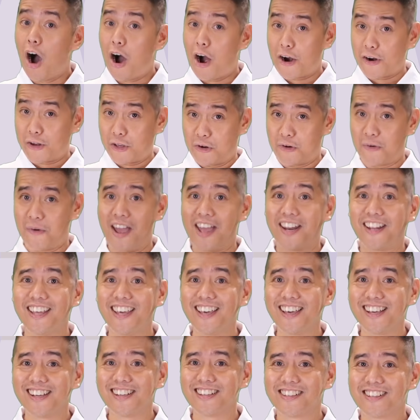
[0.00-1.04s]
Are you
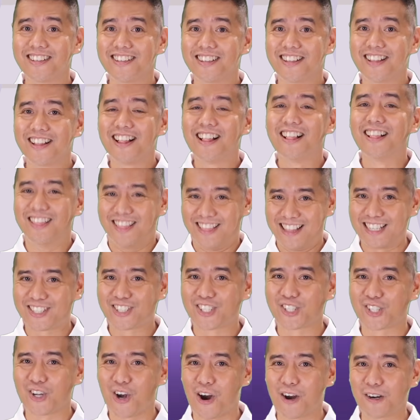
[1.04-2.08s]
ready? Let's
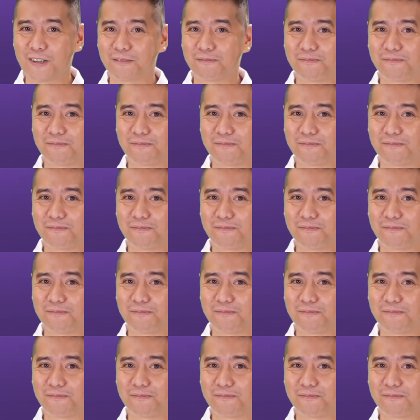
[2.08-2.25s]
start.